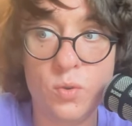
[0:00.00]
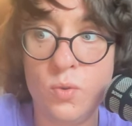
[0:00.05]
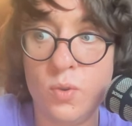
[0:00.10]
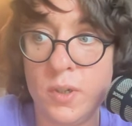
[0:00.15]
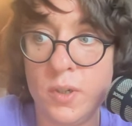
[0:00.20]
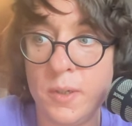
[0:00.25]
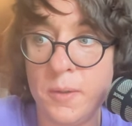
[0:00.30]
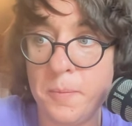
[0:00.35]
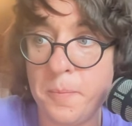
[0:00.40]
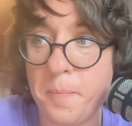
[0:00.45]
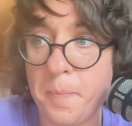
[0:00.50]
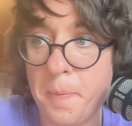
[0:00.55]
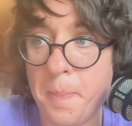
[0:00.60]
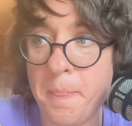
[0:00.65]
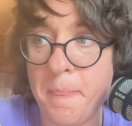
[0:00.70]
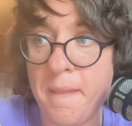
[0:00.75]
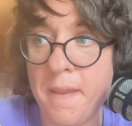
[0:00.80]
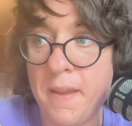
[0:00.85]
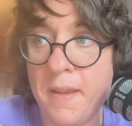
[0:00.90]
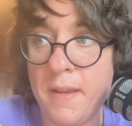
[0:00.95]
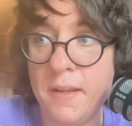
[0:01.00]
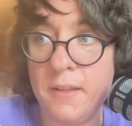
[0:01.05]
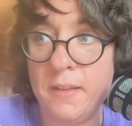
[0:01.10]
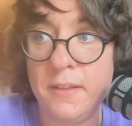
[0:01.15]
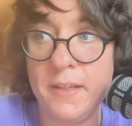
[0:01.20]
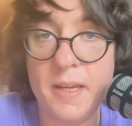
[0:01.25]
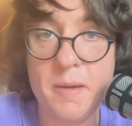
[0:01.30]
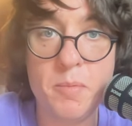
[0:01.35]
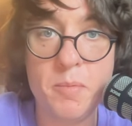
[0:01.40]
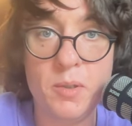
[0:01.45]
label, and
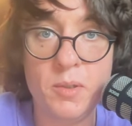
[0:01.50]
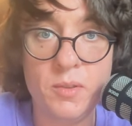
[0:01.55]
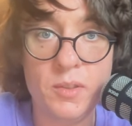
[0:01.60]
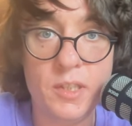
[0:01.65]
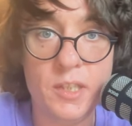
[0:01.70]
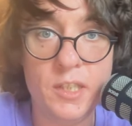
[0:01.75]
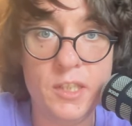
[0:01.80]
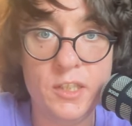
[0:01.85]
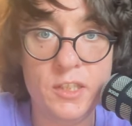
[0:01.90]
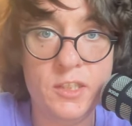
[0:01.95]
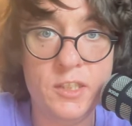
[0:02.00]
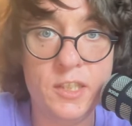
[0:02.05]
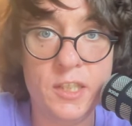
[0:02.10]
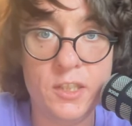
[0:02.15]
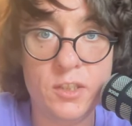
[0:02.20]
here a different name.